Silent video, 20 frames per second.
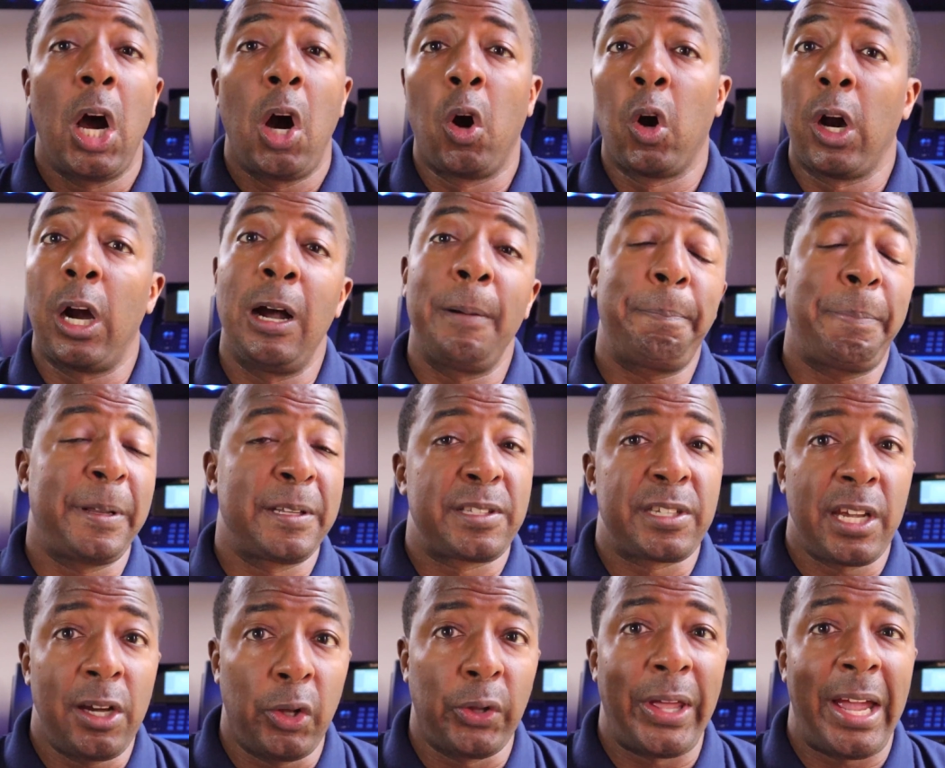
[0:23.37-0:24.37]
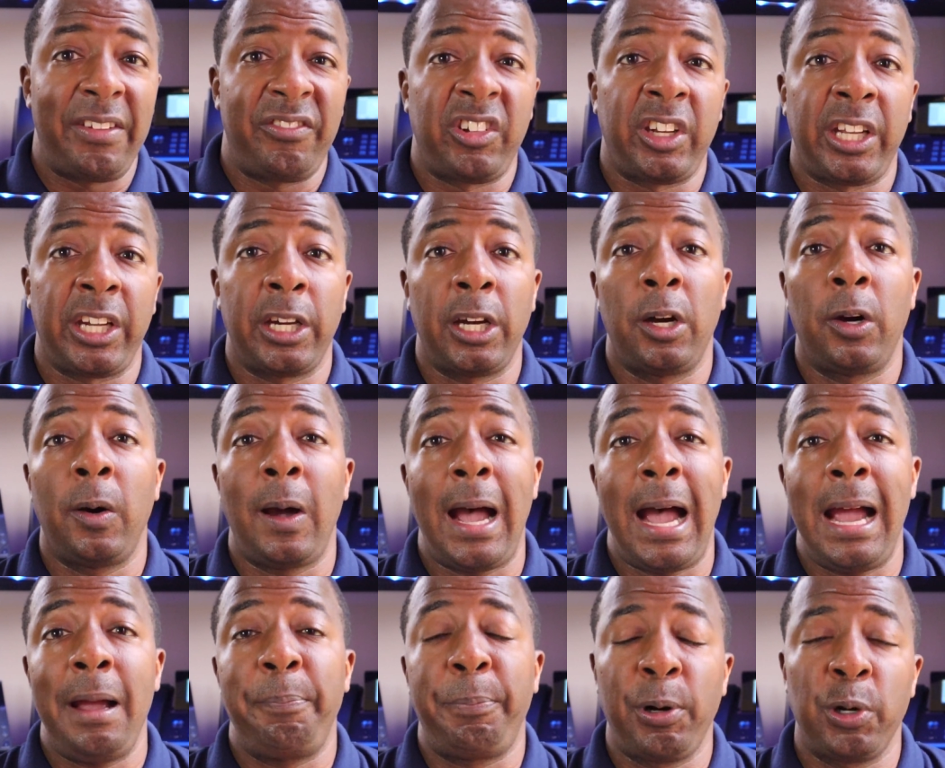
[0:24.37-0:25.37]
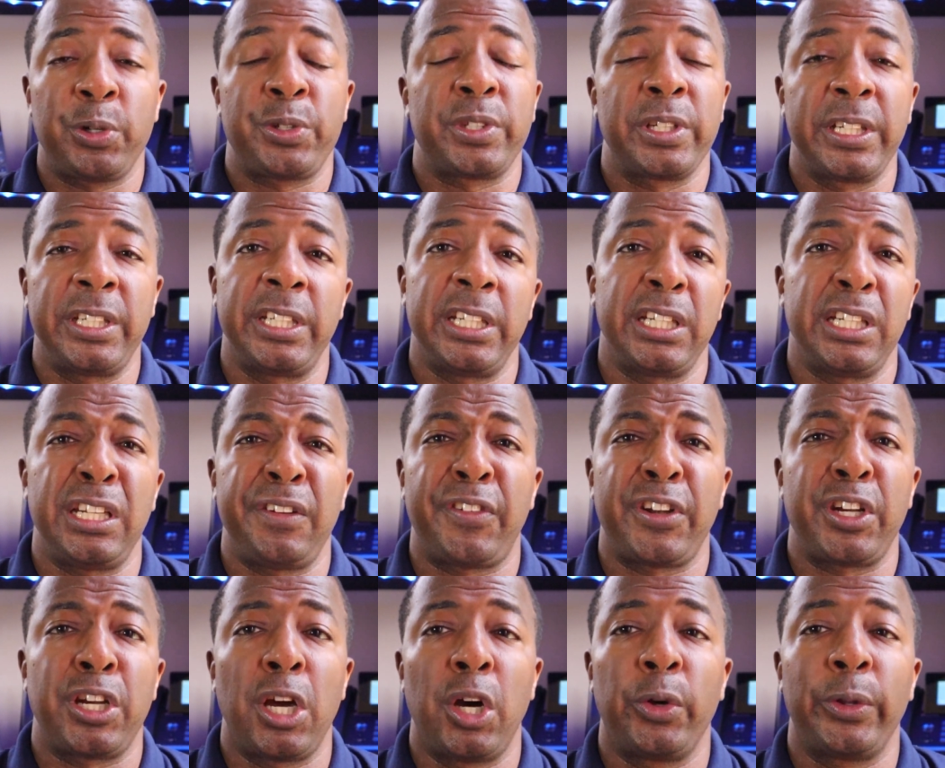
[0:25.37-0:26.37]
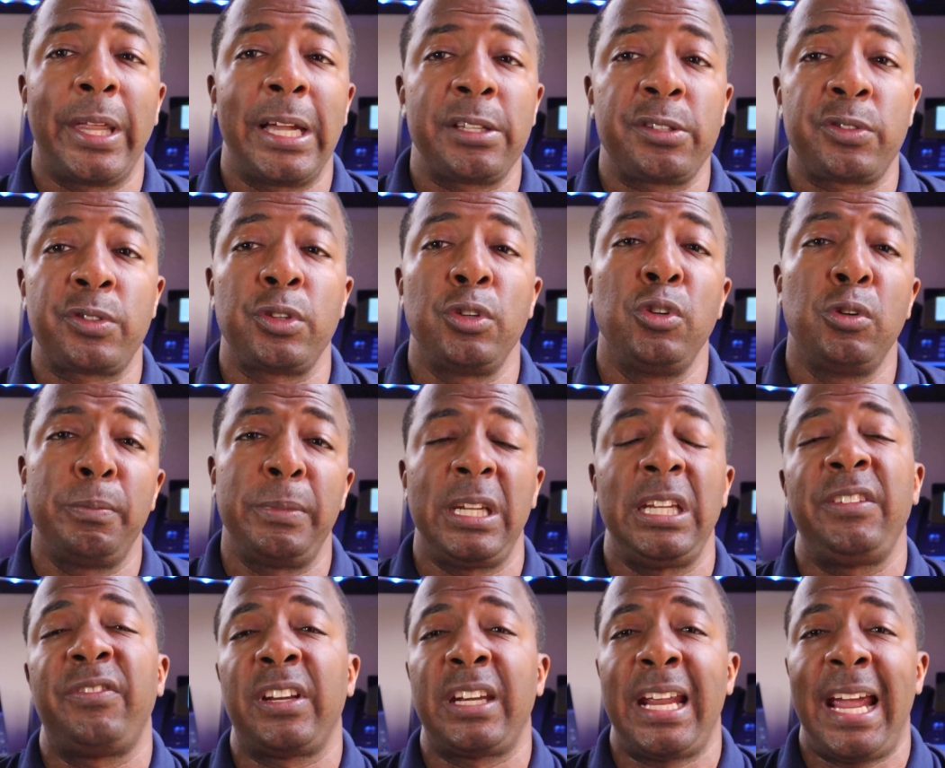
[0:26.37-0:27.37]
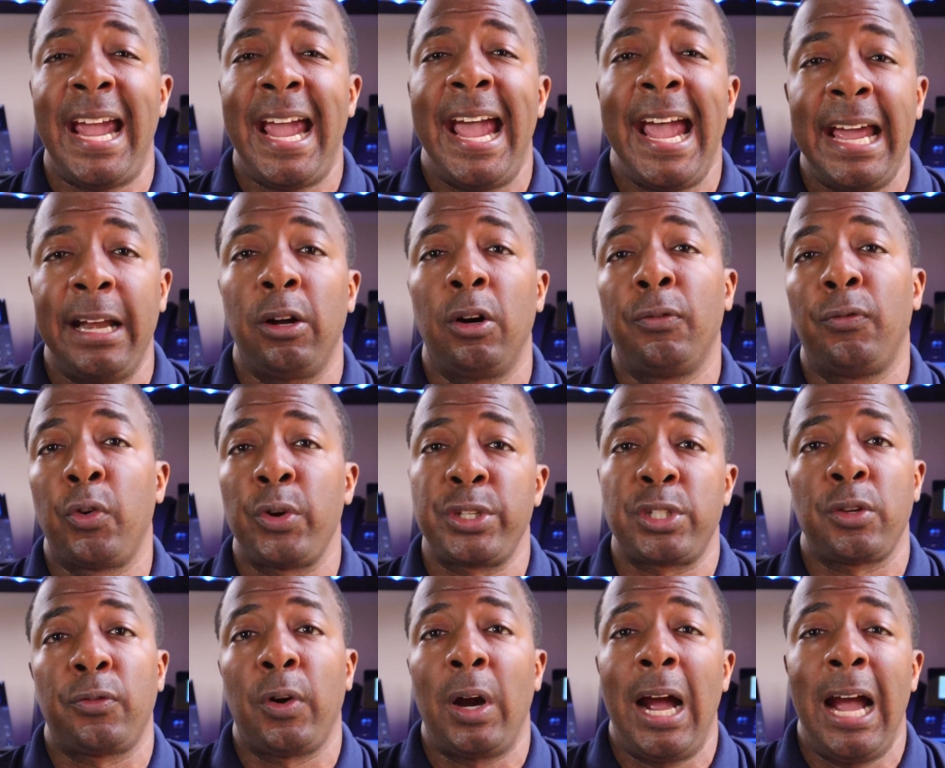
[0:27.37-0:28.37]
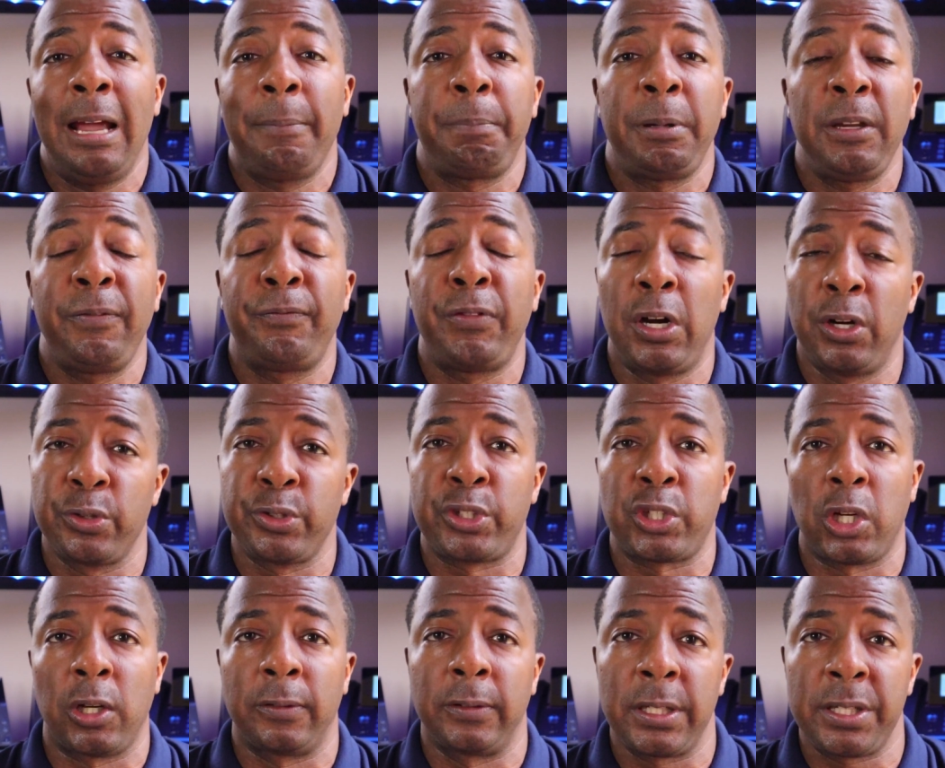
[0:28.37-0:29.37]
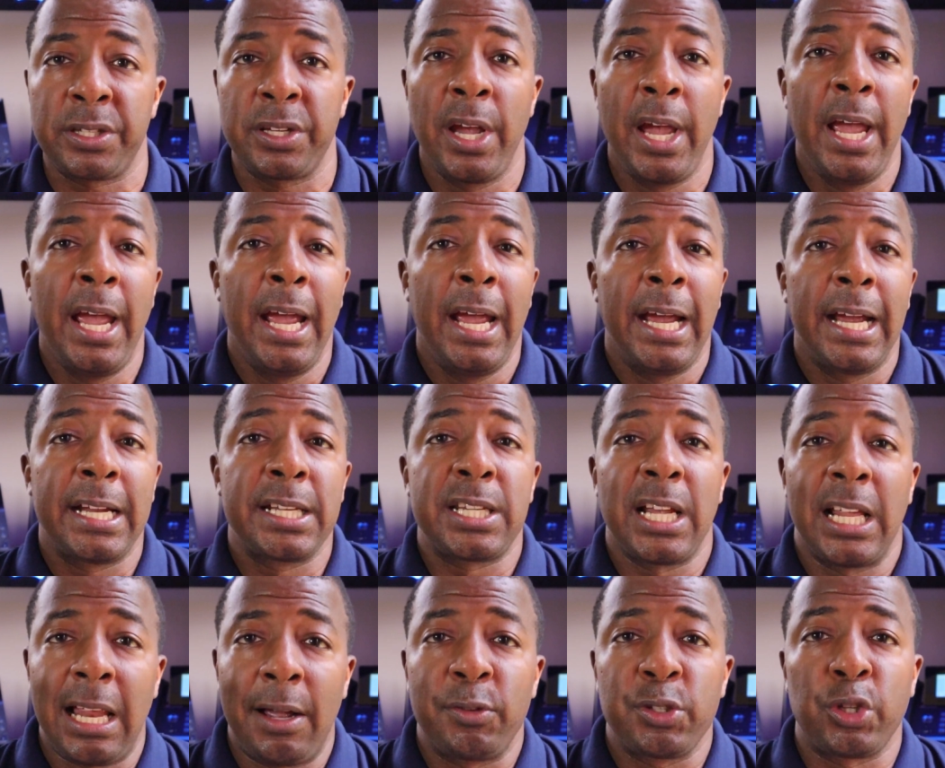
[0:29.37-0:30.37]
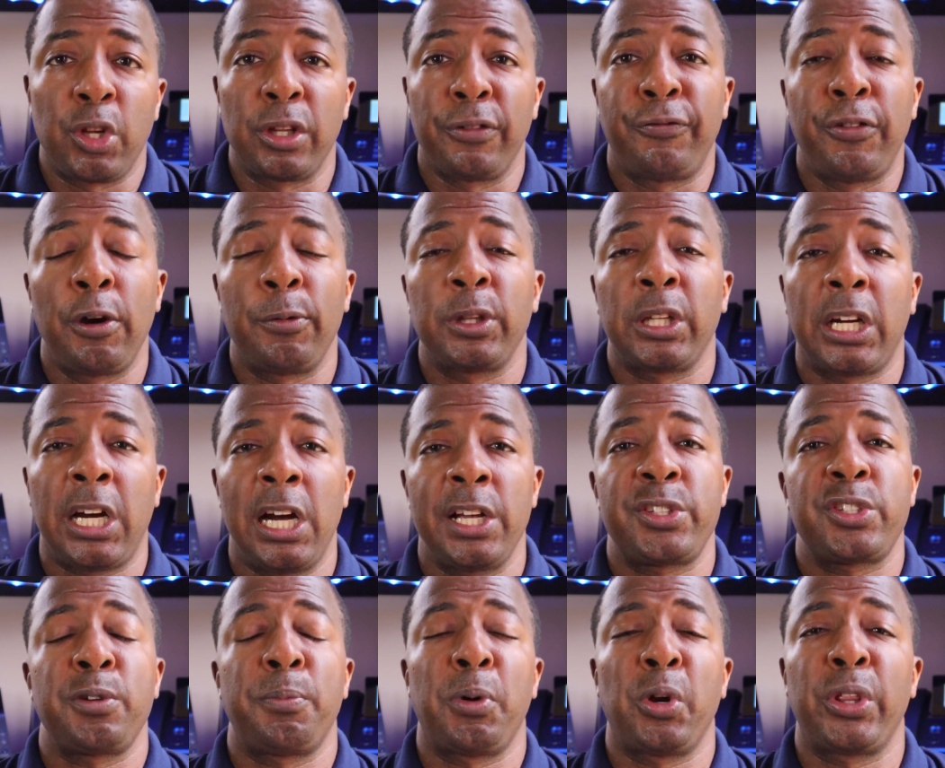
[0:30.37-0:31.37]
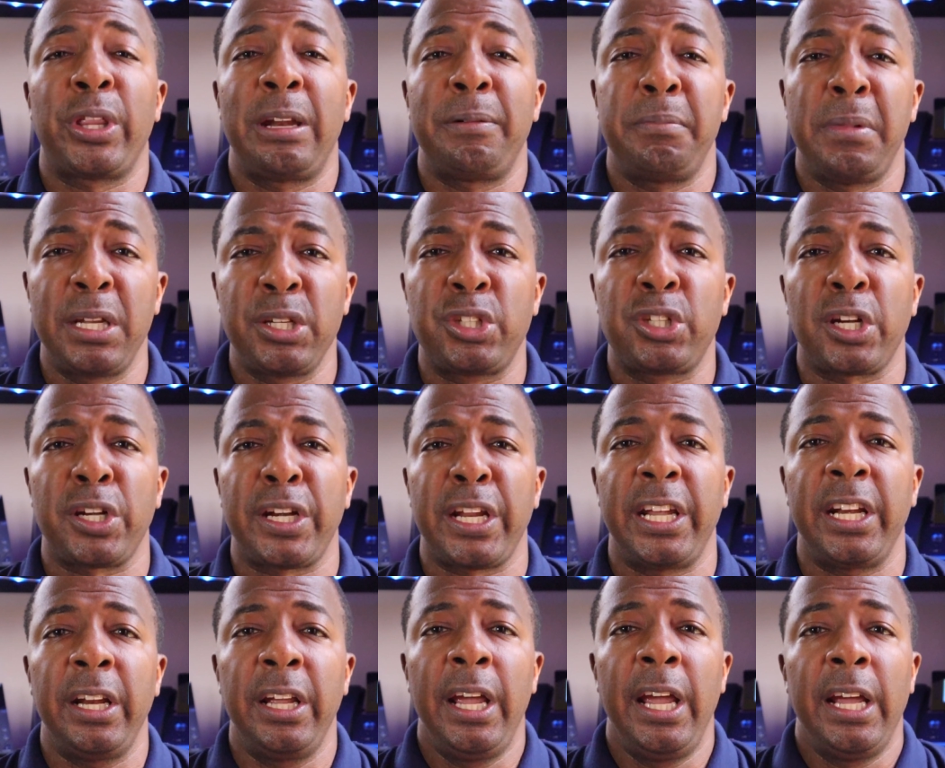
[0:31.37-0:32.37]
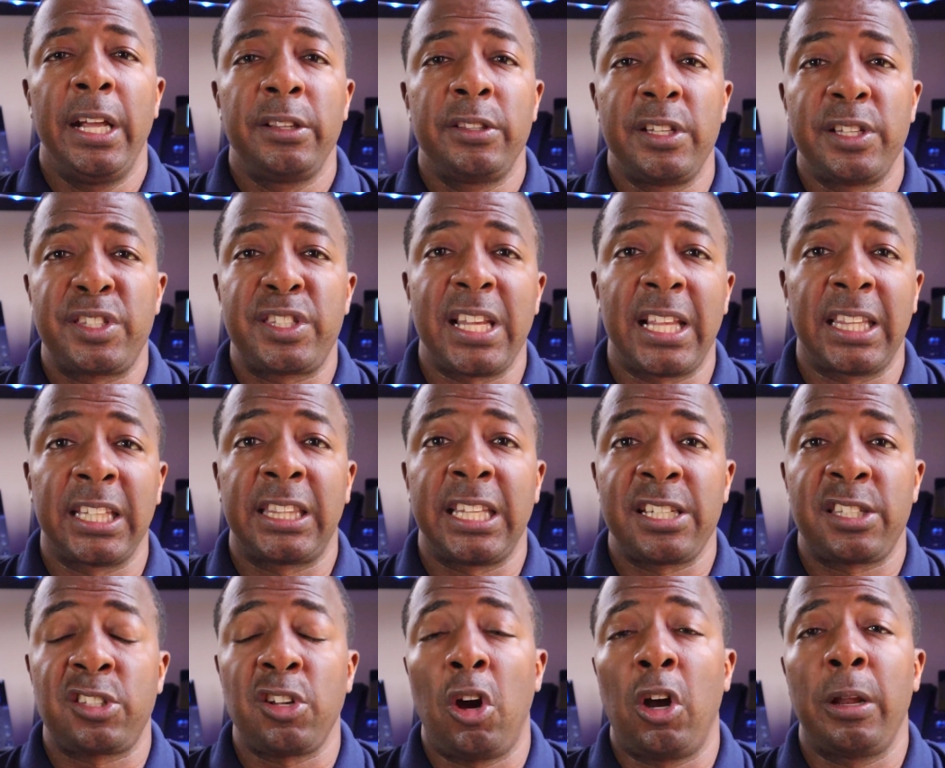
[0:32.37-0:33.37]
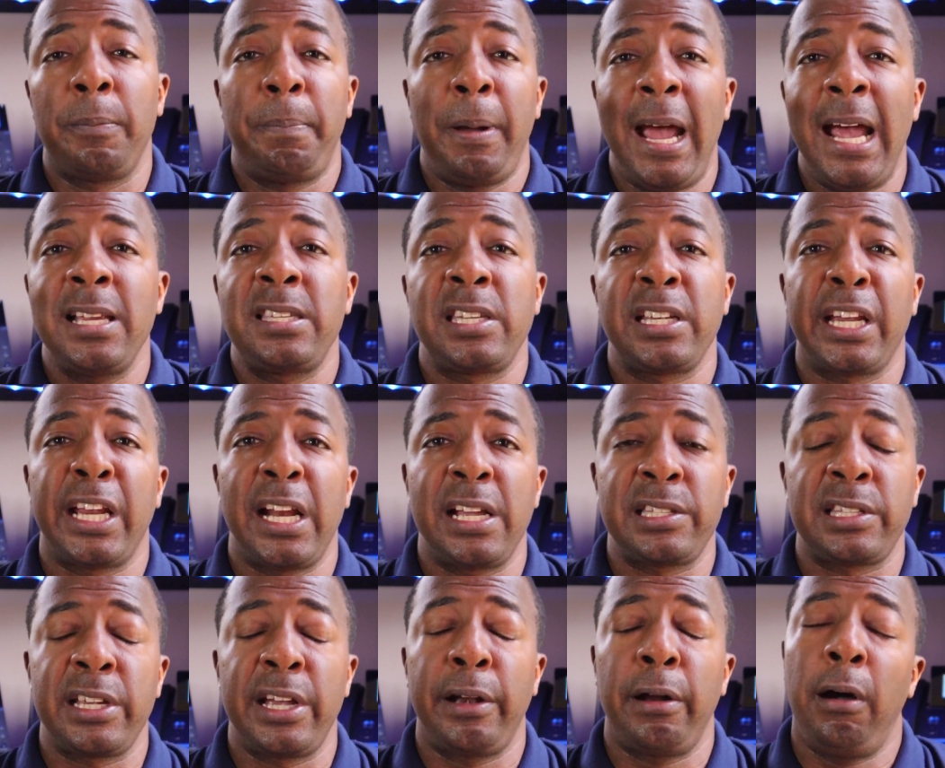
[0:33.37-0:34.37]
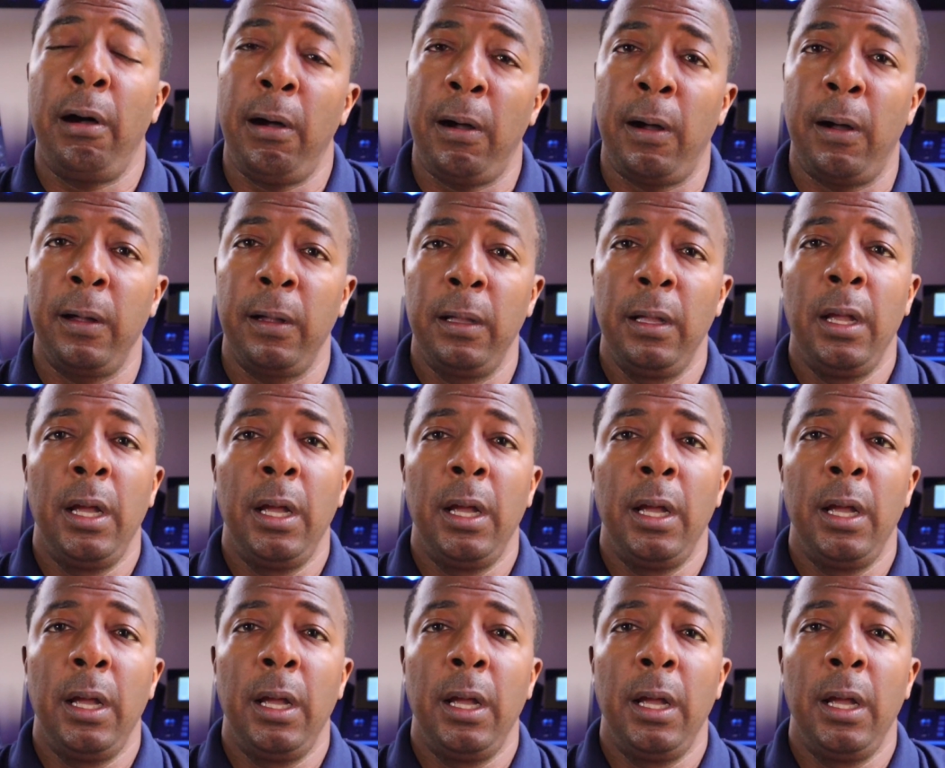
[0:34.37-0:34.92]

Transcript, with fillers: or up until that video, I personally didn't even know that Zoom even had a voice over IP phone service until I was on the phone with a customer that mentioned it and said that they saw it in passing. And I said, huh,